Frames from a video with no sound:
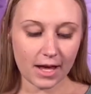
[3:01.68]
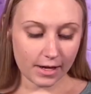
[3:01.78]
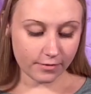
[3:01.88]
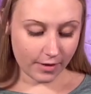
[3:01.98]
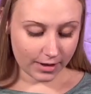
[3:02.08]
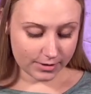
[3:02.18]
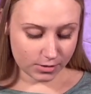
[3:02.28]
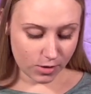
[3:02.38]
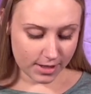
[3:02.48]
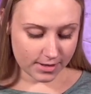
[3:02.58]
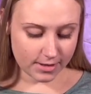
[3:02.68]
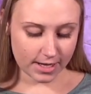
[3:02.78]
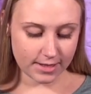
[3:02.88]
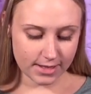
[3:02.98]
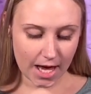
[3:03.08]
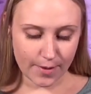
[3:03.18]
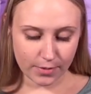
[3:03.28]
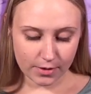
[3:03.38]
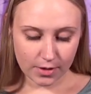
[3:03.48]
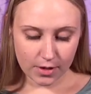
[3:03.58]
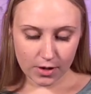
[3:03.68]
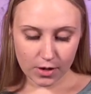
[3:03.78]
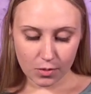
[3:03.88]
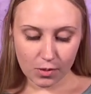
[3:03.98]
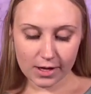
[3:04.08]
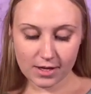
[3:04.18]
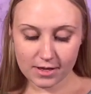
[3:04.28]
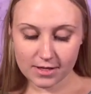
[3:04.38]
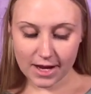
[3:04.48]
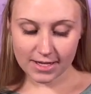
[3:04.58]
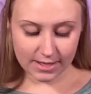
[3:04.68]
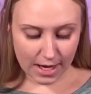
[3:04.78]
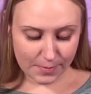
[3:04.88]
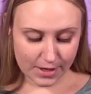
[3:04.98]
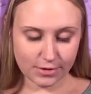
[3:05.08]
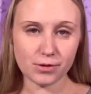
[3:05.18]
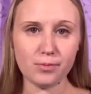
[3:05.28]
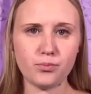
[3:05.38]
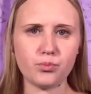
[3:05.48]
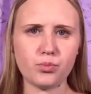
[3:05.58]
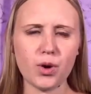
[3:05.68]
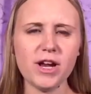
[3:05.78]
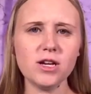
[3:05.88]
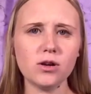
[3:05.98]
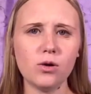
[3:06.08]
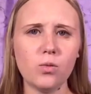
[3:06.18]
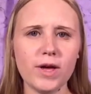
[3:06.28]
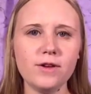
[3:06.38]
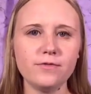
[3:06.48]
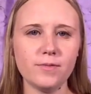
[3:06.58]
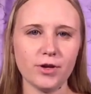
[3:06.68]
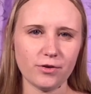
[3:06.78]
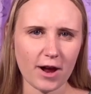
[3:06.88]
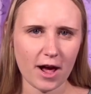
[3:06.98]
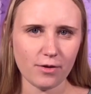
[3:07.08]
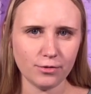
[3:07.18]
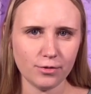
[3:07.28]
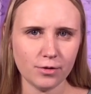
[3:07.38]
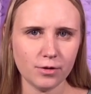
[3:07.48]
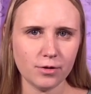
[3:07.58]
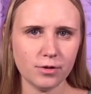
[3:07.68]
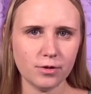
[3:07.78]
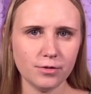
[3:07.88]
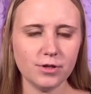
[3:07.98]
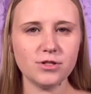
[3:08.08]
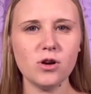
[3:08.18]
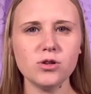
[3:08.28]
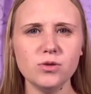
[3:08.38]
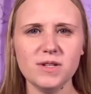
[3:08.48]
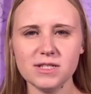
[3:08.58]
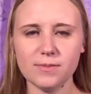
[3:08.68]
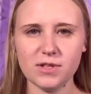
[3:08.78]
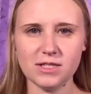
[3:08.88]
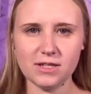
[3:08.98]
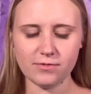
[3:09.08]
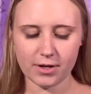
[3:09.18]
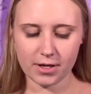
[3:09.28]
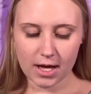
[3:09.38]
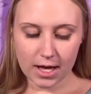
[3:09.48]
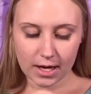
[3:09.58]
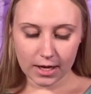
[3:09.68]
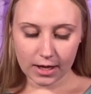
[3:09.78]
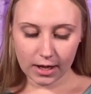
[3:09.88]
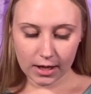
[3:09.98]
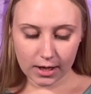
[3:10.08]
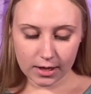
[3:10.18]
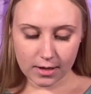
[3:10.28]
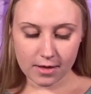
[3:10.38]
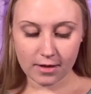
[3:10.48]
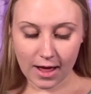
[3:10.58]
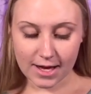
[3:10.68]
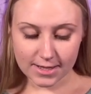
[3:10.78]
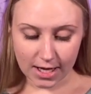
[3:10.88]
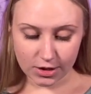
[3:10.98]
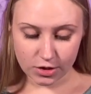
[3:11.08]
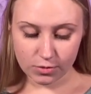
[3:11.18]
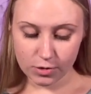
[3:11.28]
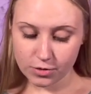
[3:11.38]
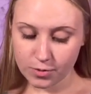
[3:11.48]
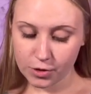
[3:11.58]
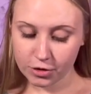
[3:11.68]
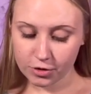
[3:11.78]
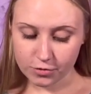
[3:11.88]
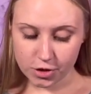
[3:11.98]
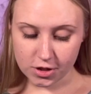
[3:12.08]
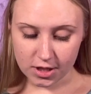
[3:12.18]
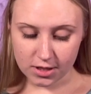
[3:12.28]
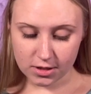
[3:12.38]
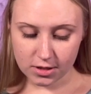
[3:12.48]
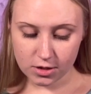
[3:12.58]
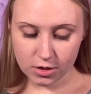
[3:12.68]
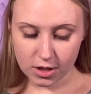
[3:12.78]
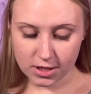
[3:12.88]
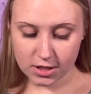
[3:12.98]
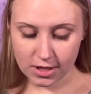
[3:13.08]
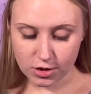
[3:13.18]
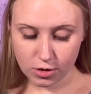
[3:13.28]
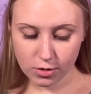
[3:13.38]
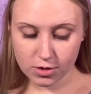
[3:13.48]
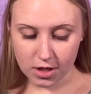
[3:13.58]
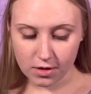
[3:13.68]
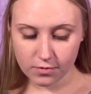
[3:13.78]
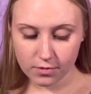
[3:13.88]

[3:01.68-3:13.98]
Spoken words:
And finally, what is the next step? Well, I think the next step is to break away from the crowd, to start doing something different. In the last section, where the burial of Jesus, it says that Joseph